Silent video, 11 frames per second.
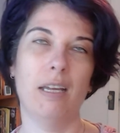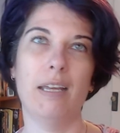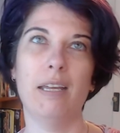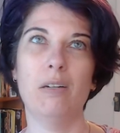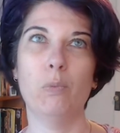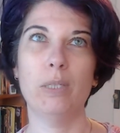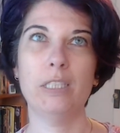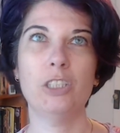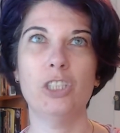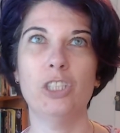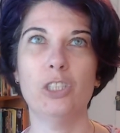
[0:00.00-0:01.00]
in
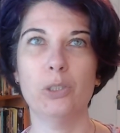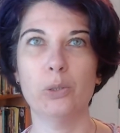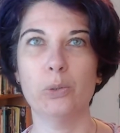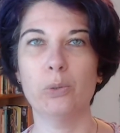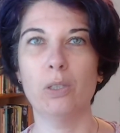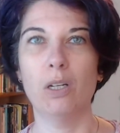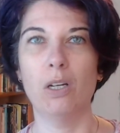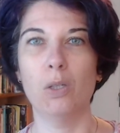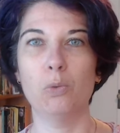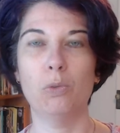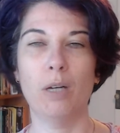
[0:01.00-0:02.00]
which you
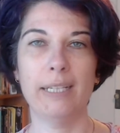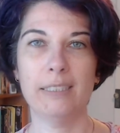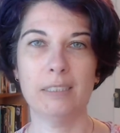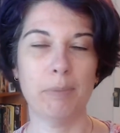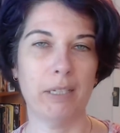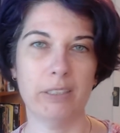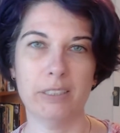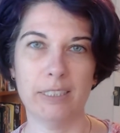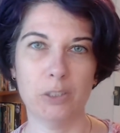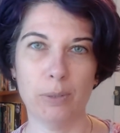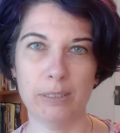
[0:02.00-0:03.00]
you
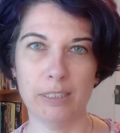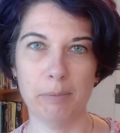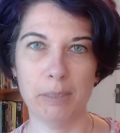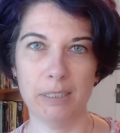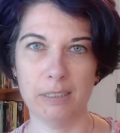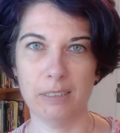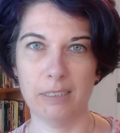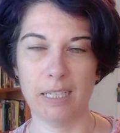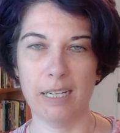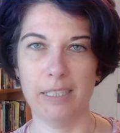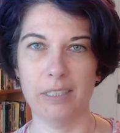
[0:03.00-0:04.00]
take 20 minutes a
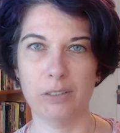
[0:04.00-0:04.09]
day